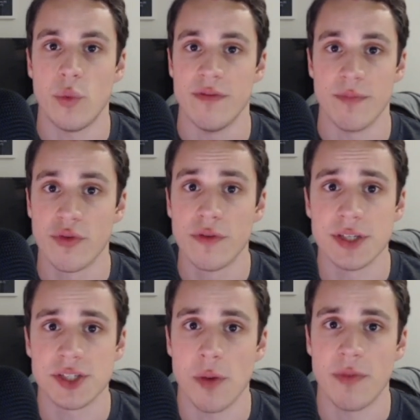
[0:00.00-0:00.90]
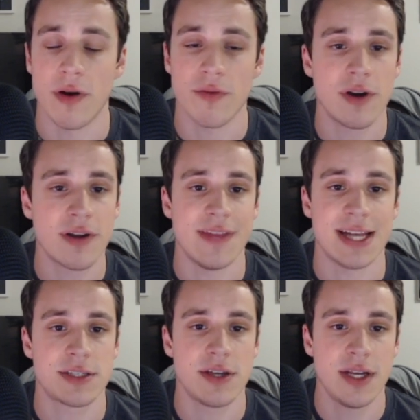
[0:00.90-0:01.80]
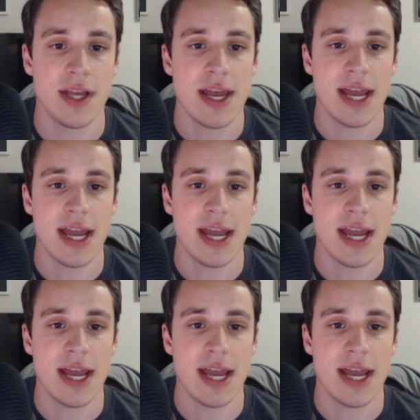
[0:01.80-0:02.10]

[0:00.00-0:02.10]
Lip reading: We've improved the scope of our rook. That's good.